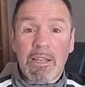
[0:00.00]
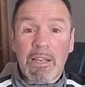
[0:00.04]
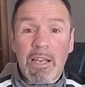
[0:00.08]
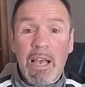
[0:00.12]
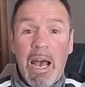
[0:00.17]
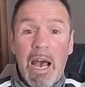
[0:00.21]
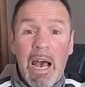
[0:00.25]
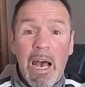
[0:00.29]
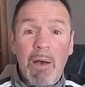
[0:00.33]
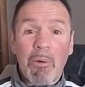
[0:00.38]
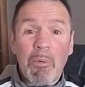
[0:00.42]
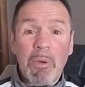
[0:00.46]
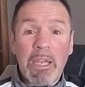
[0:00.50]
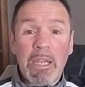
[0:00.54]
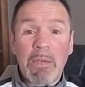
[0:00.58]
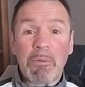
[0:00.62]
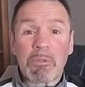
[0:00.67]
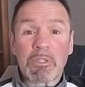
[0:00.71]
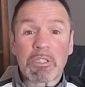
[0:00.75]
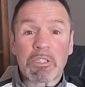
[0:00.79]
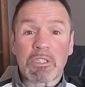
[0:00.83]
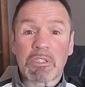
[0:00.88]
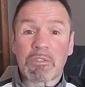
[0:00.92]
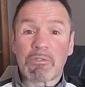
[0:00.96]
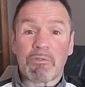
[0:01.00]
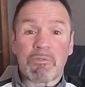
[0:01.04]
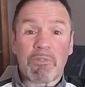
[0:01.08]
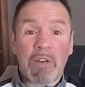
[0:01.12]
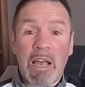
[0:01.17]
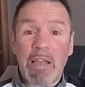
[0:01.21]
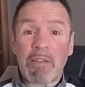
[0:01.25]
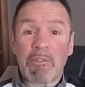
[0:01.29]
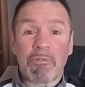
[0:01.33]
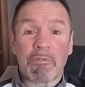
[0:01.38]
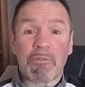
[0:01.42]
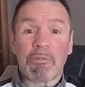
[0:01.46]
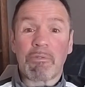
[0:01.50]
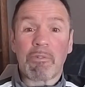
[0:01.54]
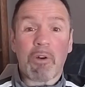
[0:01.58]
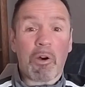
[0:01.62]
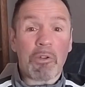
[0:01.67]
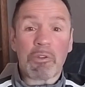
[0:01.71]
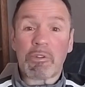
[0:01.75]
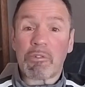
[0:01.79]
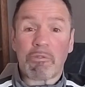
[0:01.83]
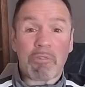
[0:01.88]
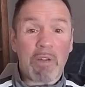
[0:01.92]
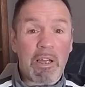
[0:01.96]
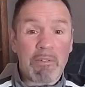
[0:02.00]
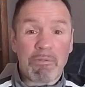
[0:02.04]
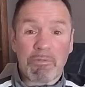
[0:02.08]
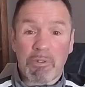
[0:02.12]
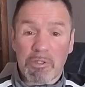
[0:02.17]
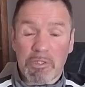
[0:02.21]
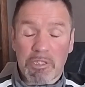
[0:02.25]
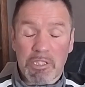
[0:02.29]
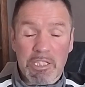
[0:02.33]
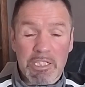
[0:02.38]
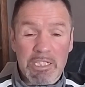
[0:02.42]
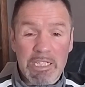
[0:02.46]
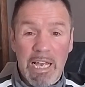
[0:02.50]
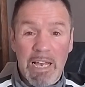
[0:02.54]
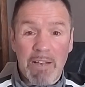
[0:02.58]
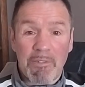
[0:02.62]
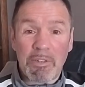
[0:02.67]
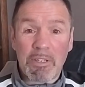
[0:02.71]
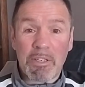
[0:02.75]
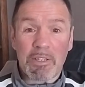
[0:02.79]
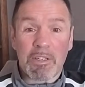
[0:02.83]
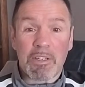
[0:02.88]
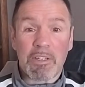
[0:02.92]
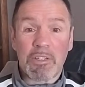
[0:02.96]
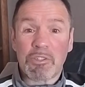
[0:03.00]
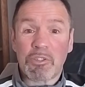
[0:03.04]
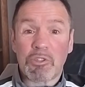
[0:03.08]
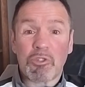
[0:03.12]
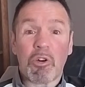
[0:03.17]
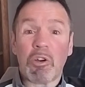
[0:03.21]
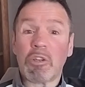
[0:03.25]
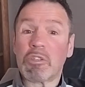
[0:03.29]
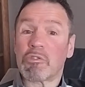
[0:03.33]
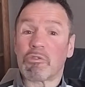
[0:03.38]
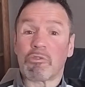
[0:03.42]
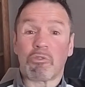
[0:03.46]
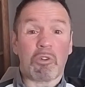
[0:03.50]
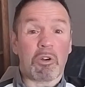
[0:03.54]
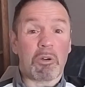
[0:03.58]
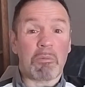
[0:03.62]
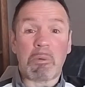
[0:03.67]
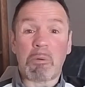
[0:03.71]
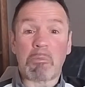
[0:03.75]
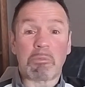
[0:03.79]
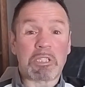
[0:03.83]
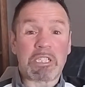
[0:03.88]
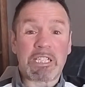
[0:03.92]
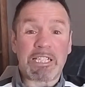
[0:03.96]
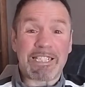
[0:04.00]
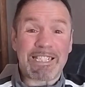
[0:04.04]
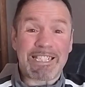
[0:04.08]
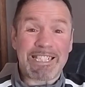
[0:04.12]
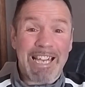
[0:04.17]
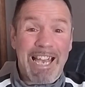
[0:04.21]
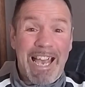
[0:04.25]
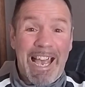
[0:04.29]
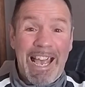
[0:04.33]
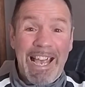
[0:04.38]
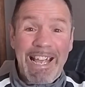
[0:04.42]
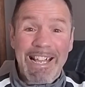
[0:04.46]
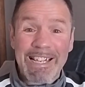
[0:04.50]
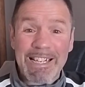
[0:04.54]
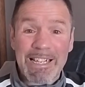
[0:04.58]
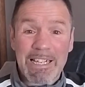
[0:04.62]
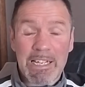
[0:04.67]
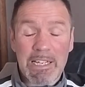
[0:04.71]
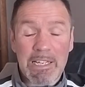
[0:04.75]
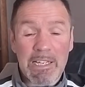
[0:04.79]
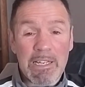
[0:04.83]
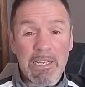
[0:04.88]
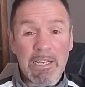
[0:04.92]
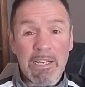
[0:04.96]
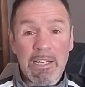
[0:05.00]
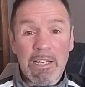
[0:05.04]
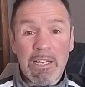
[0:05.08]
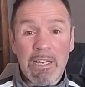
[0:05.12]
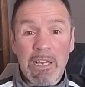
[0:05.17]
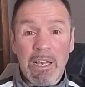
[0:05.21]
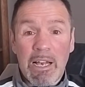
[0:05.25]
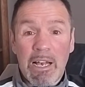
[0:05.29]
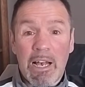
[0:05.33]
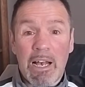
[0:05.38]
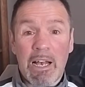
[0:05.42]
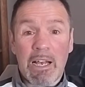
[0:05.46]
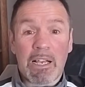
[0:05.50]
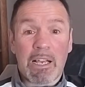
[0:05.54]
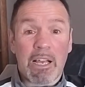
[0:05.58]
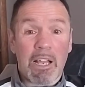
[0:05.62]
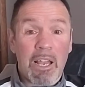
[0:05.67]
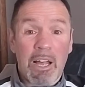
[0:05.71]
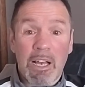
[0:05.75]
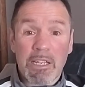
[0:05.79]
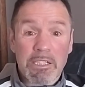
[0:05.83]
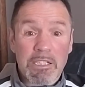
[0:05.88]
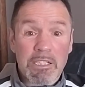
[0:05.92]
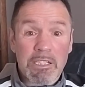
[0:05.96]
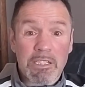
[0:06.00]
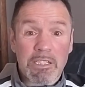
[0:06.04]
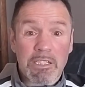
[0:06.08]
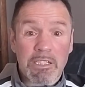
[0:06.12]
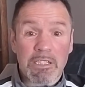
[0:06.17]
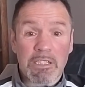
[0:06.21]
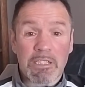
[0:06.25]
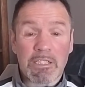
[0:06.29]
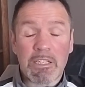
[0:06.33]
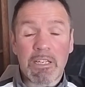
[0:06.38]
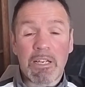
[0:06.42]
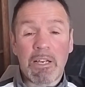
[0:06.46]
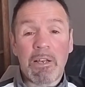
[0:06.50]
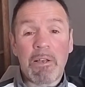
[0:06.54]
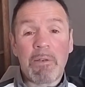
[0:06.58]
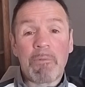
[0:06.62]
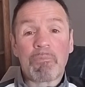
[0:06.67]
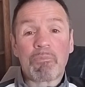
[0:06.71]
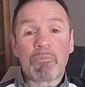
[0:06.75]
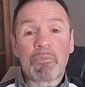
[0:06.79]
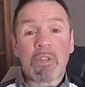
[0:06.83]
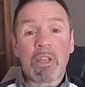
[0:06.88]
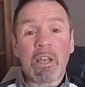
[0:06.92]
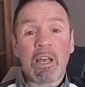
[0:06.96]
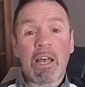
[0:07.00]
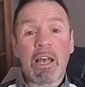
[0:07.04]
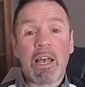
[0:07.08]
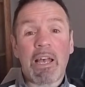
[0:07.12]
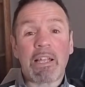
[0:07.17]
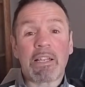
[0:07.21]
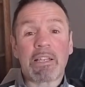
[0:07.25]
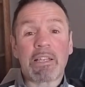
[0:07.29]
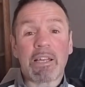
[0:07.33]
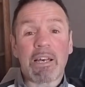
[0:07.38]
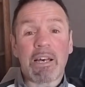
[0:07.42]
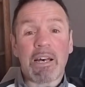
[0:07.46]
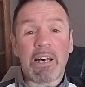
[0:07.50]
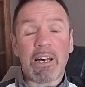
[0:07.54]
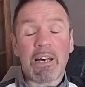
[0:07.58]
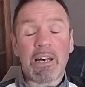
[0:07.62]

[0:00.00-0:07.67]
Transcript: Qawi was under 5'7". George Foreman was a giant, a colossus, and